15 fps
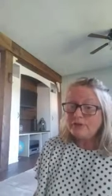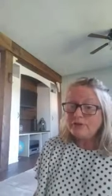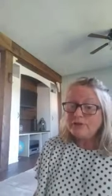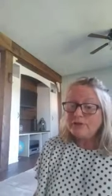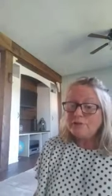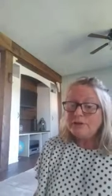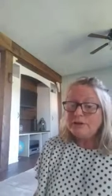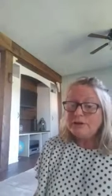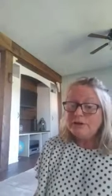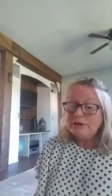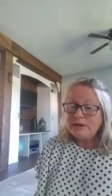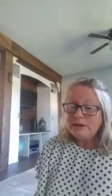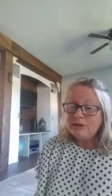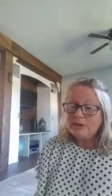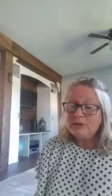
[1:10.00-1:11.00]
to be
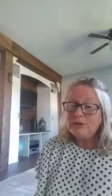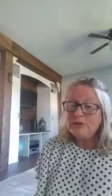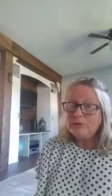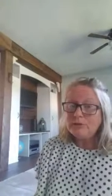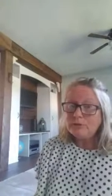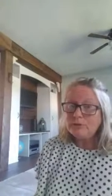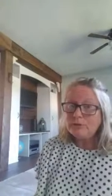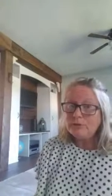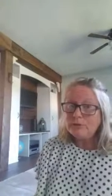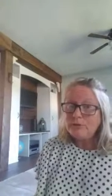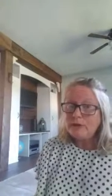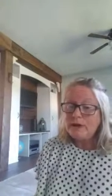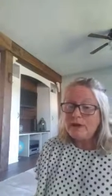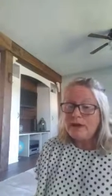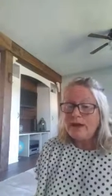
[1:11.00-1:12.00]
near you
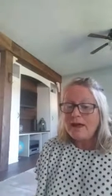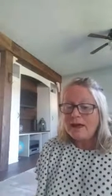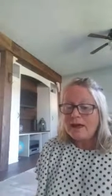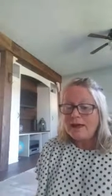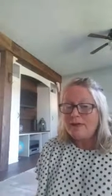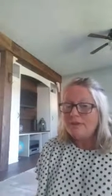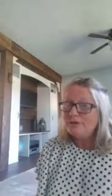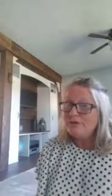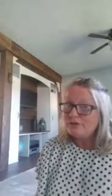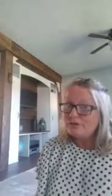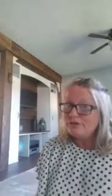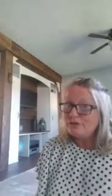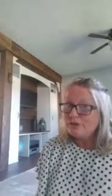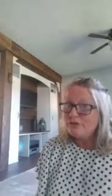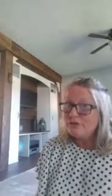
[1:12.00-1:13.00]
and His
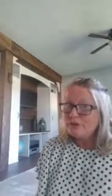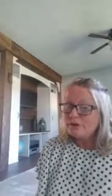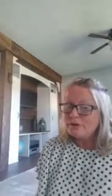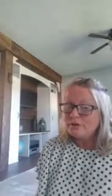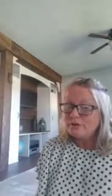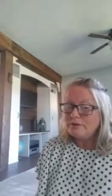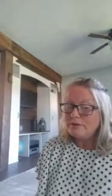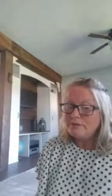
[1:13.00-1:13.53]
children.